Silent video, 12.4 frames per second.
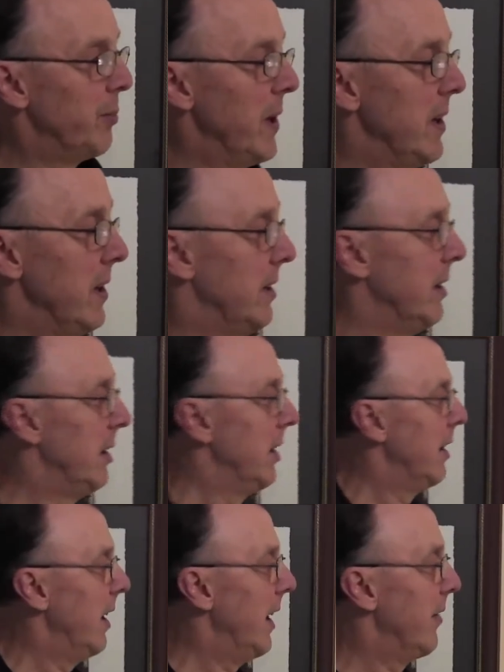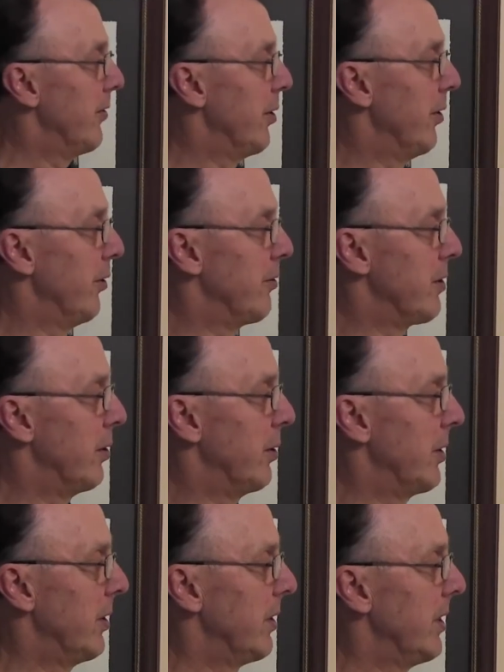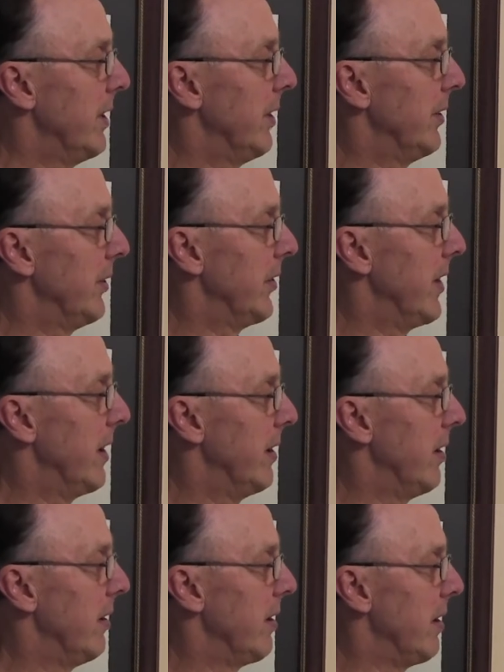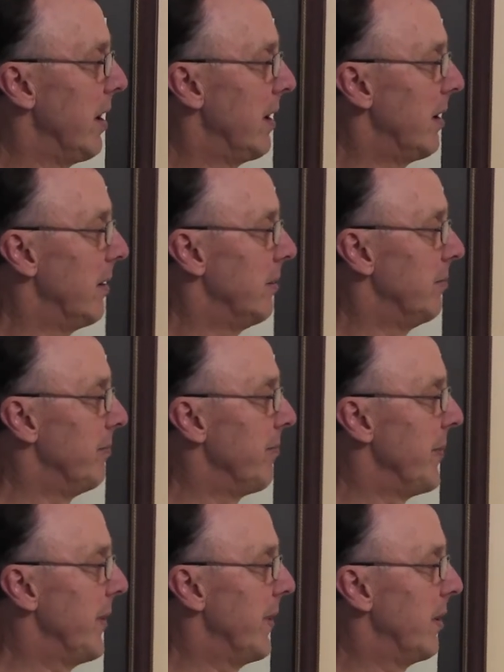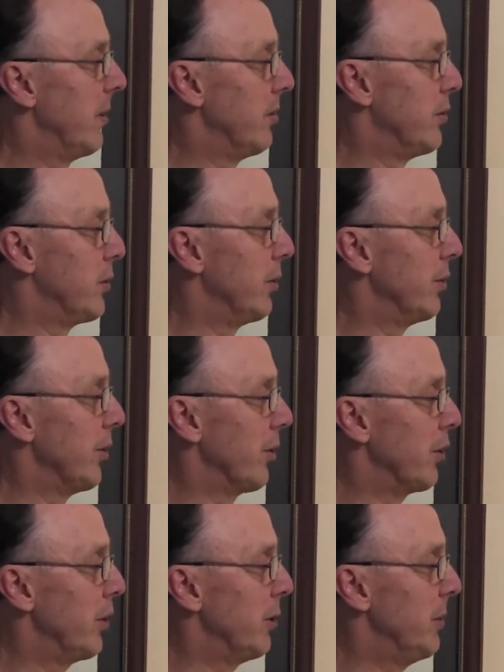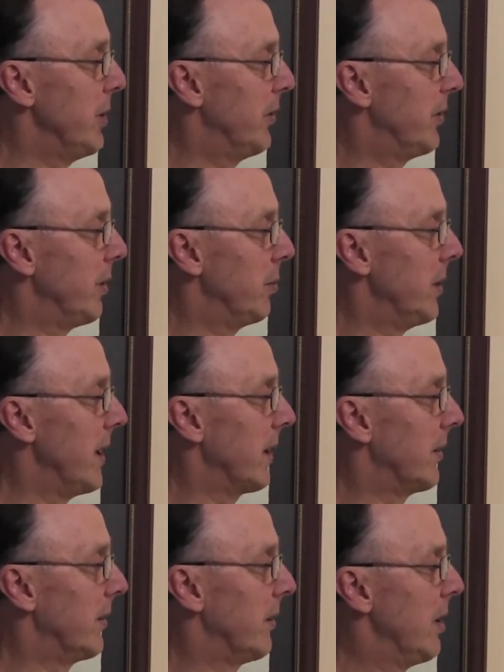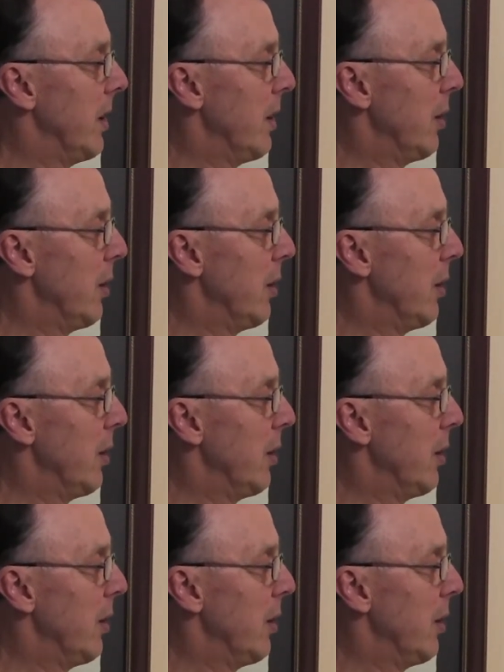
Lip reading: pain after a stroke is that the shoulder could be subluxed,